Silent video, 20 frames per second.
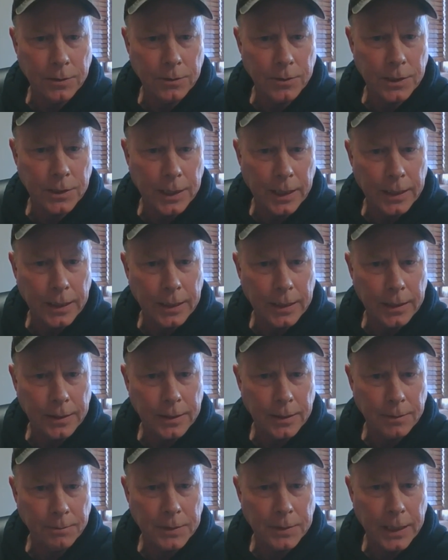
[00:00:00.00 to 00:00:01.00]
state
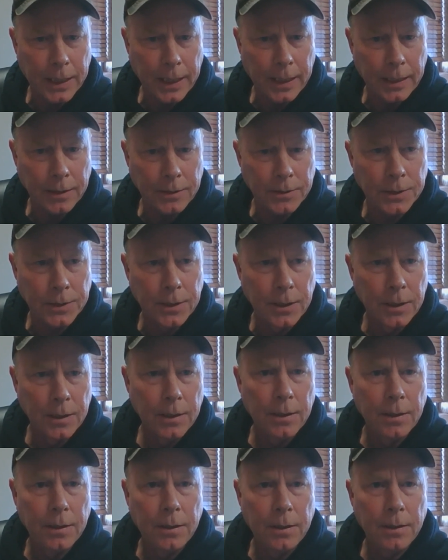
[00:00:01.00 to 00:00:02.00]
income tax.
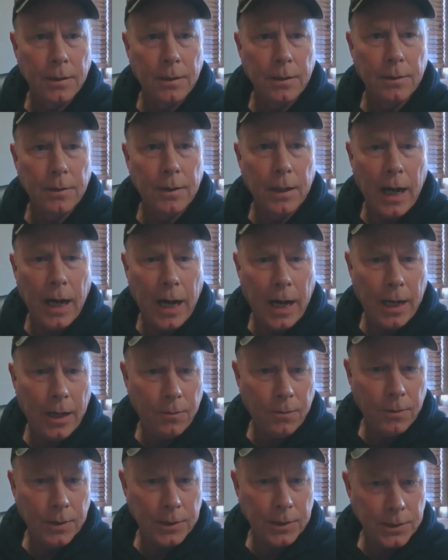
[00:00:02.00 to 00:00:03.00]

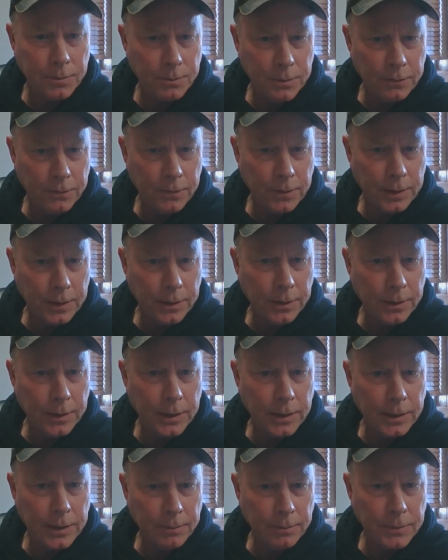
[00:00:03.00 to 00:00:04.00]
Iowa is moving their
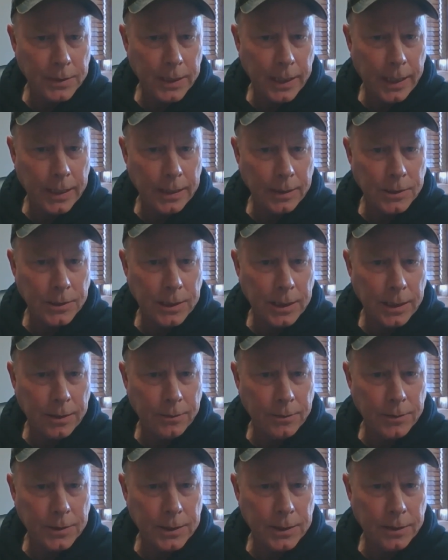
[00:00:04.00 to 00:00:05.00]
income tax
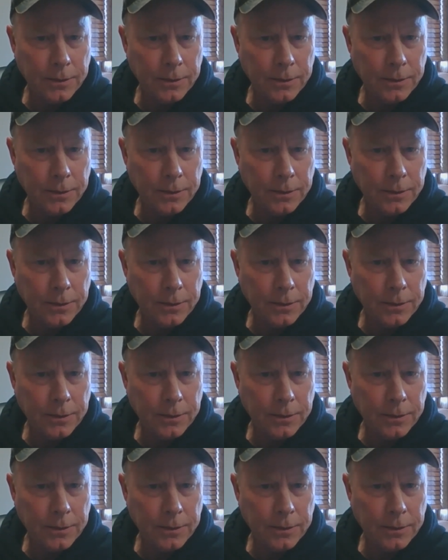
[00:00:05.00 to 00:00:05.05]
down to